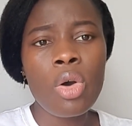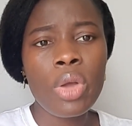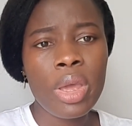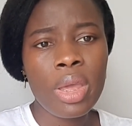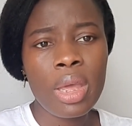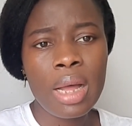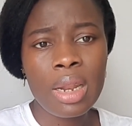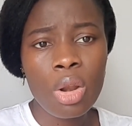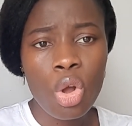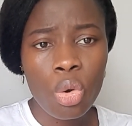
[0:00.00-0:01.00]
Okay, at
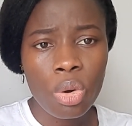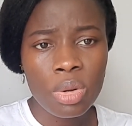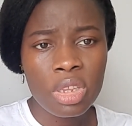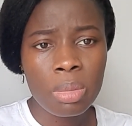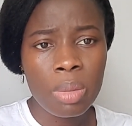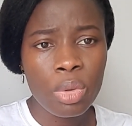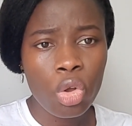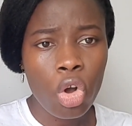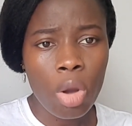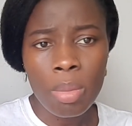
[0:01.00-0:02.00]
the long run, this may
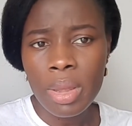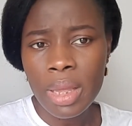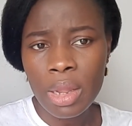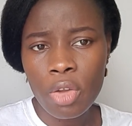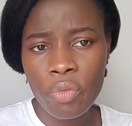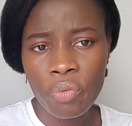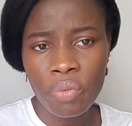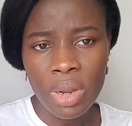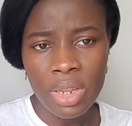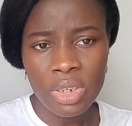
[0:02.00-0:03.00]
become a kind of
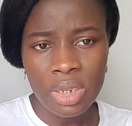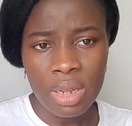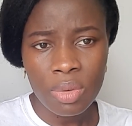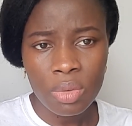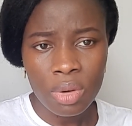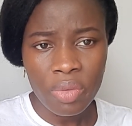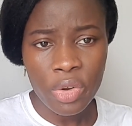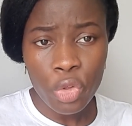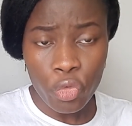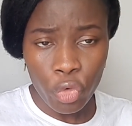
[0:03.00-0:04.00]
financial
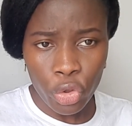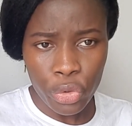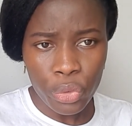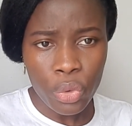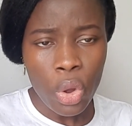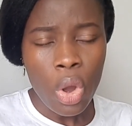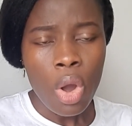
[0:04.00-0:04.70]
revenue for you,